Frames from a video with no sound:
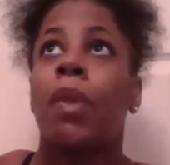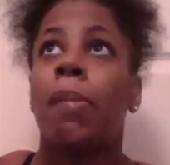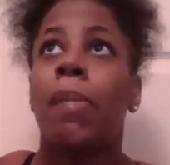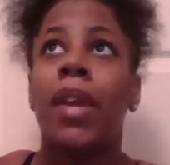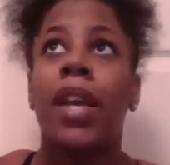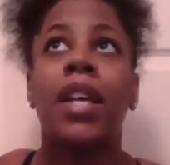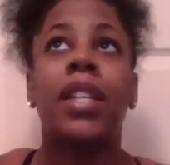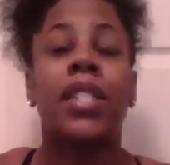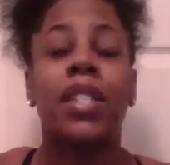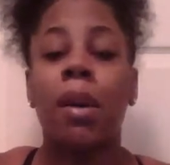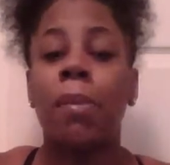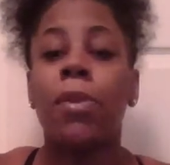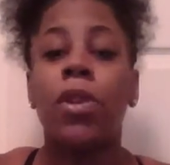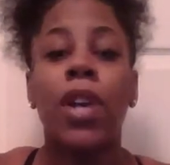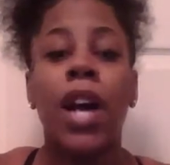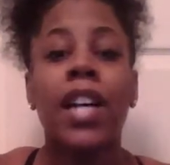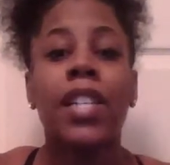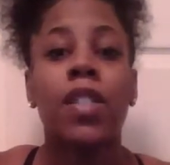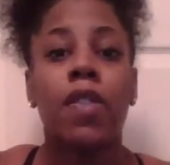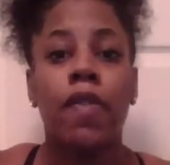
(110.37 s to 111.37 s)
because some of you
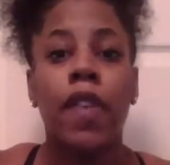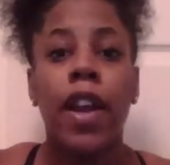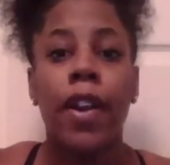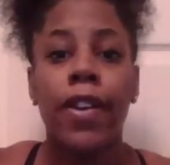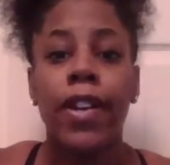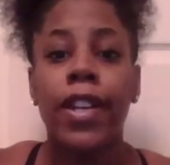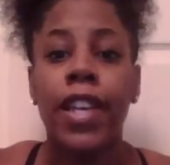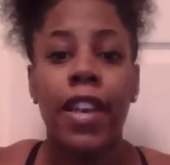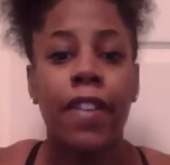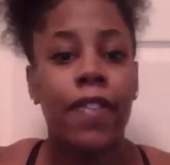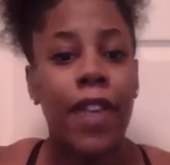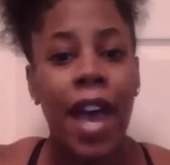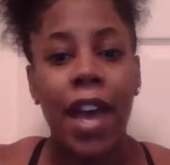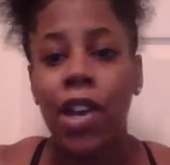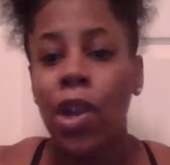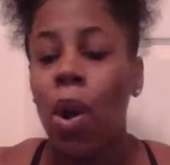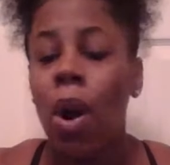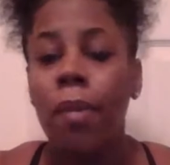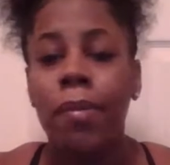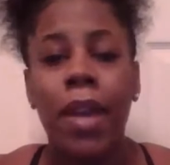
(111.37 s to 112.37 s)
guys are very gifted. I
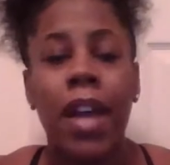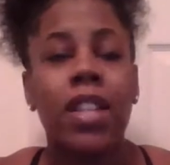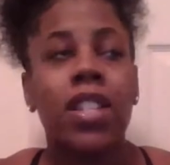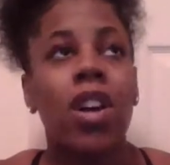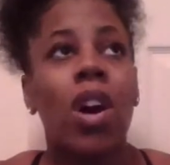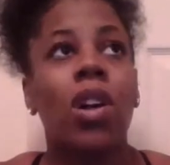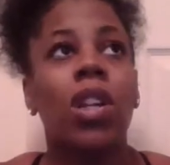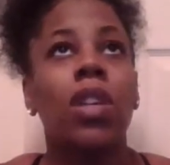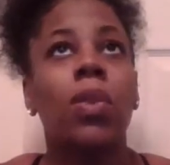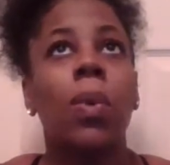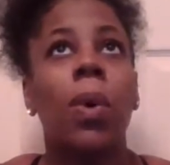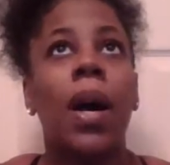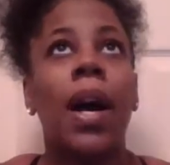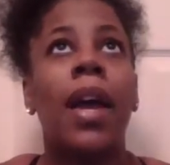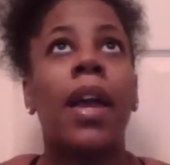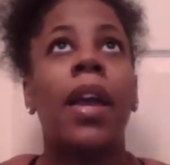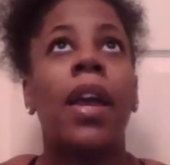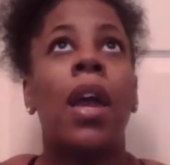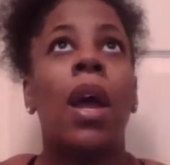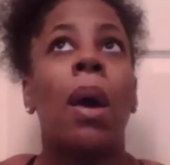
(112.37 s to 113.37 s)
know I'm not the only
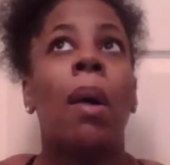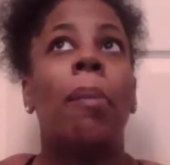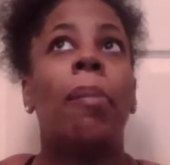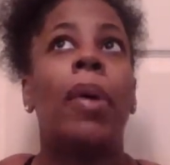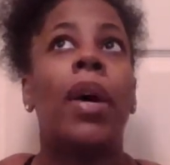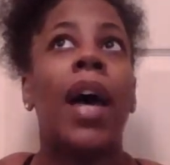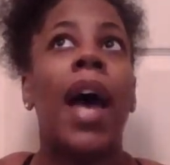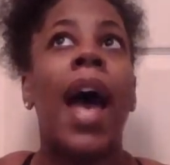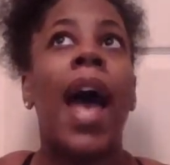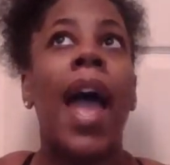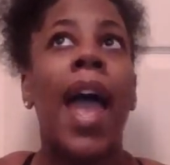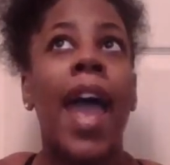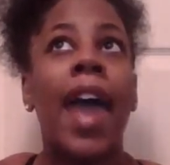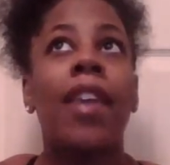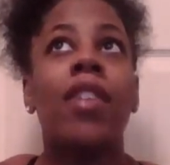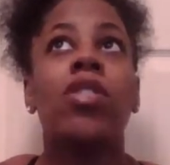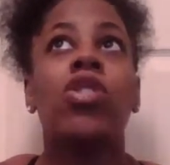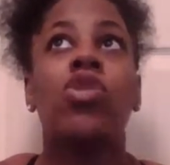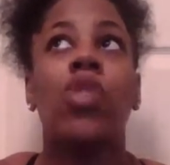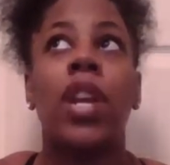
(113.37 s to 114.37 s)
one. But I
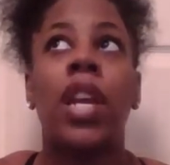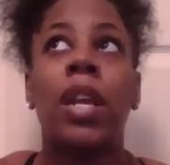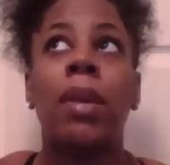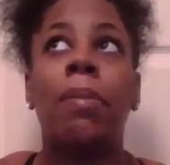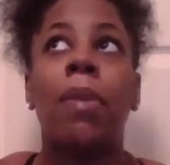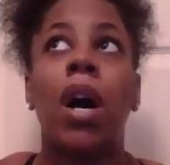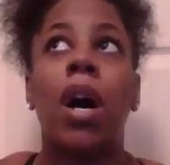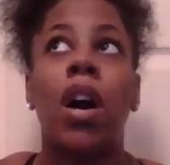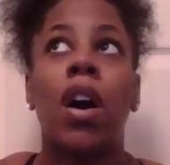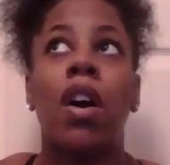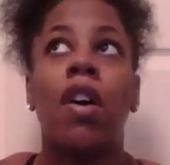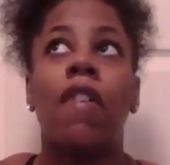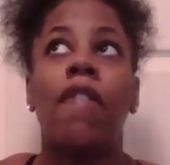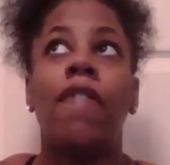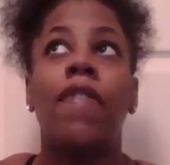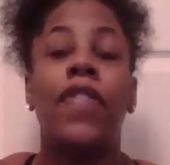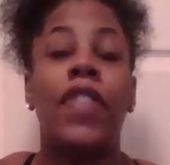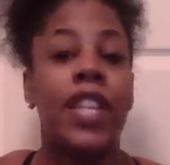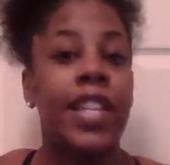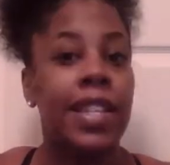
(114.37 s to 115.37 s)
had a dream of
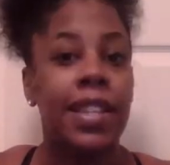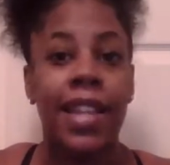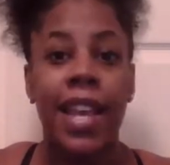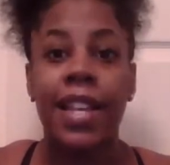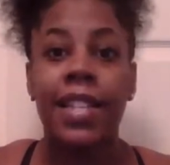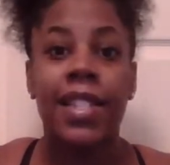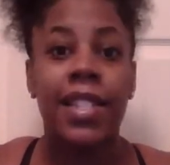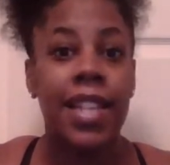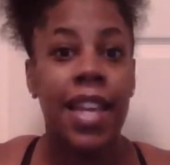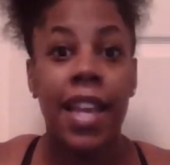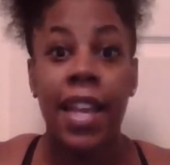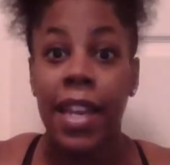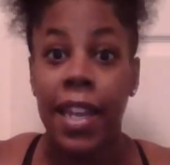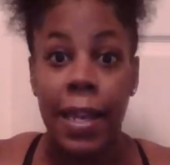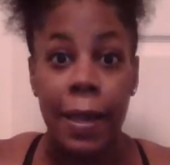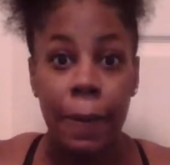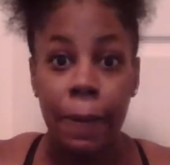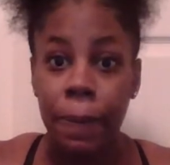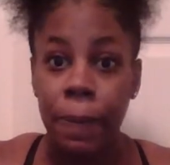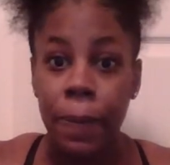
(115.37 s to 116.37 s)
that
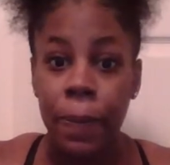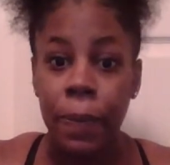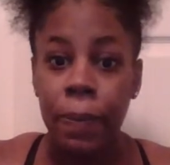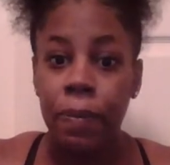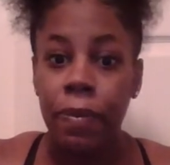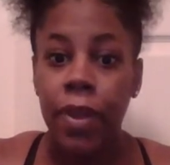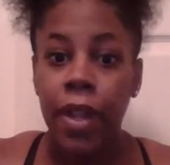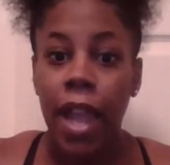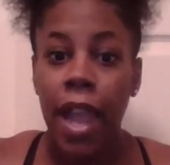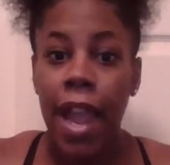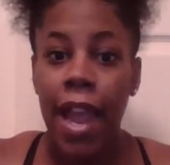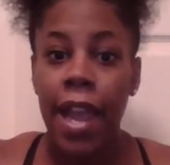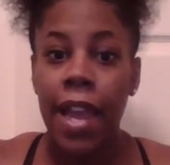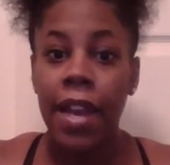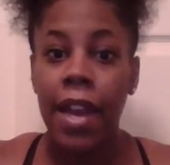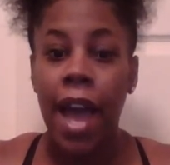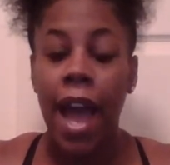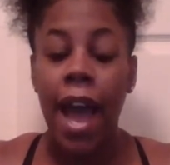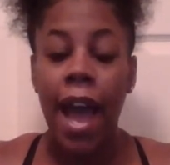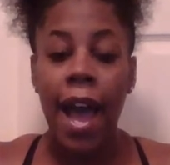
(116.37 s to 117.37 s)
city.
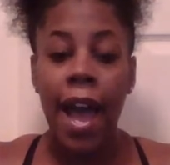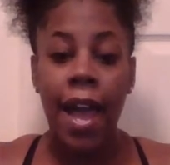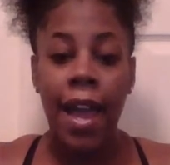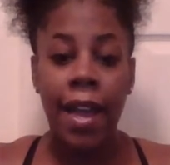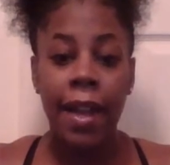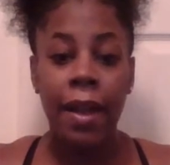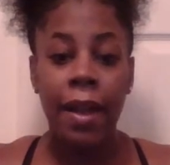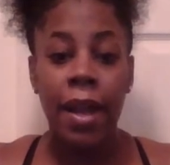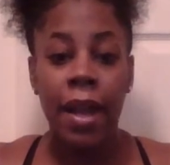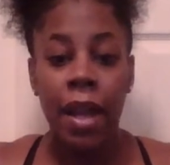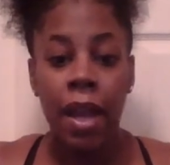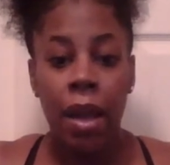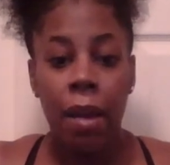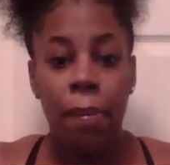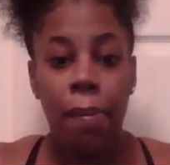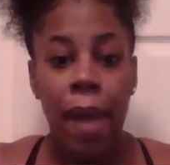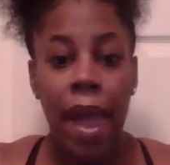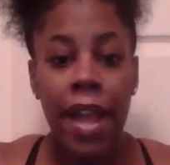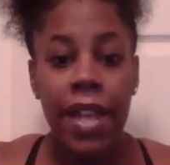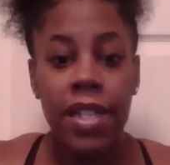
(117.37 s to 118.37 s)
And I
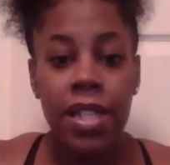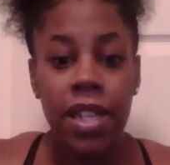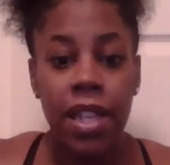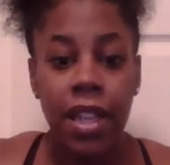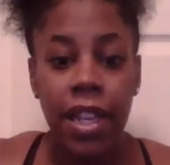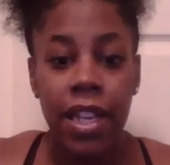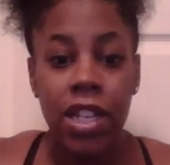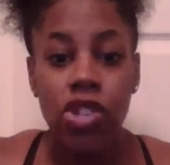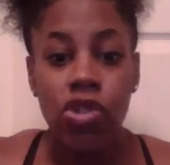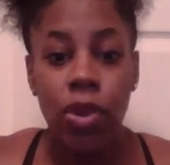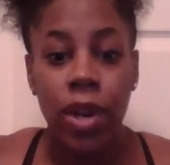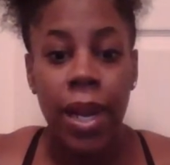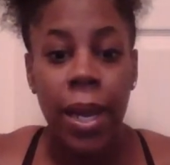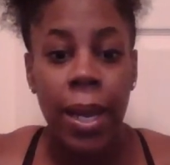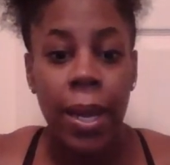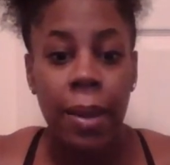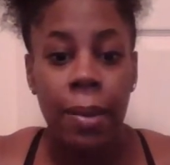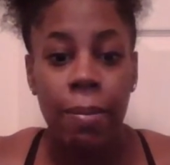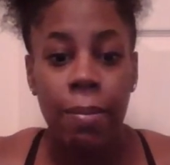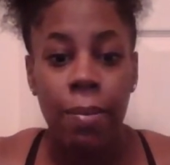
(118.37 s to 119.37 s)
basically
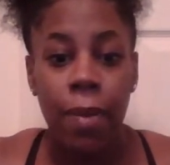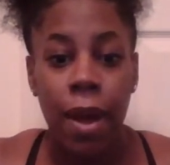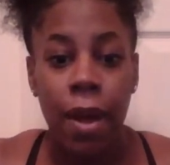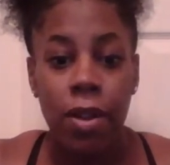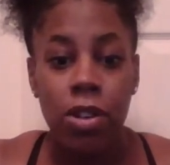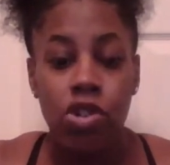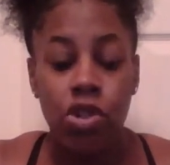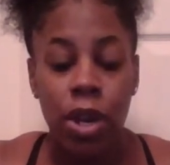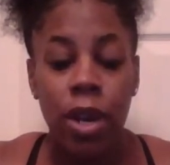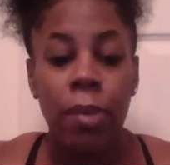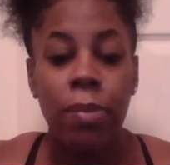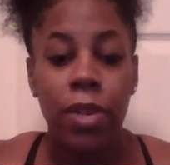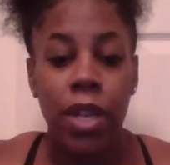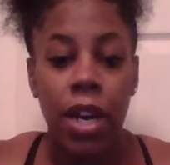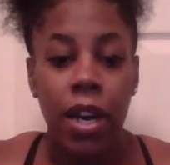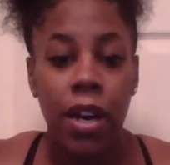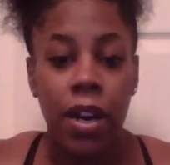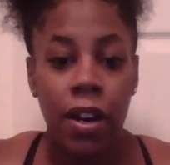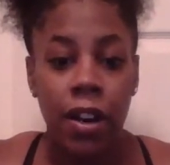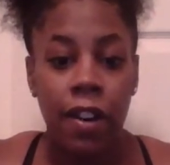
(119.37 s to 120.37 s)
dreamt
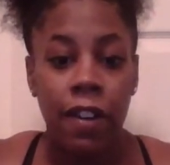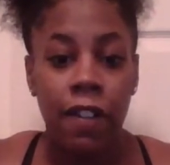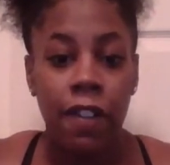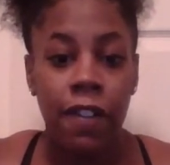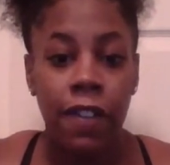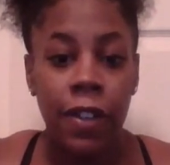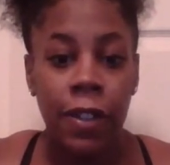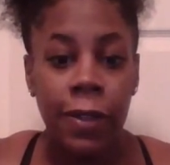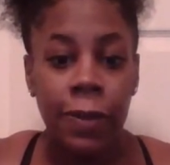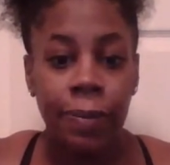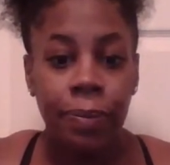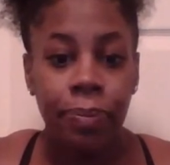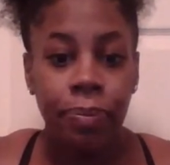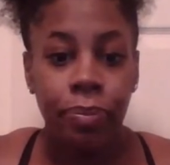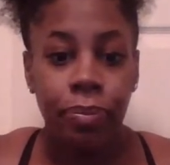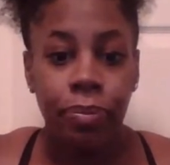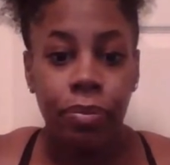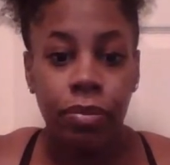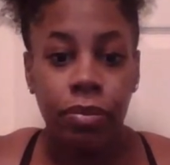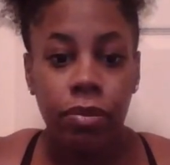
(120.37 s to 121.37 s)
of,
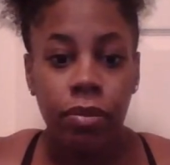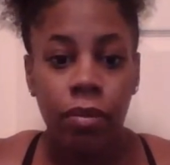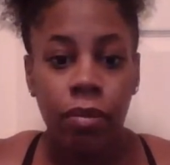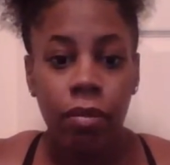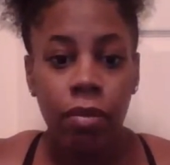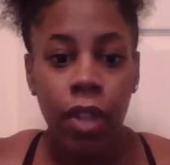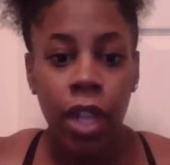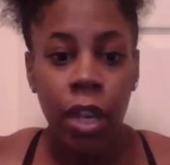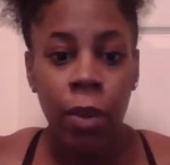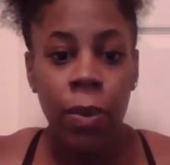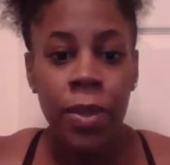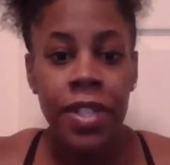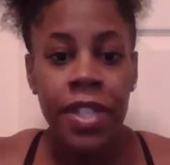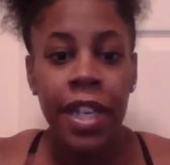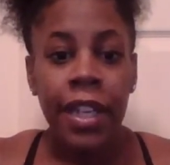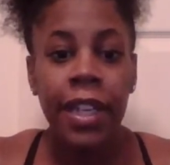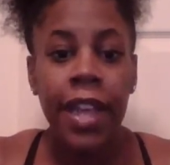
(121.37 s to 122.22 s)
it was a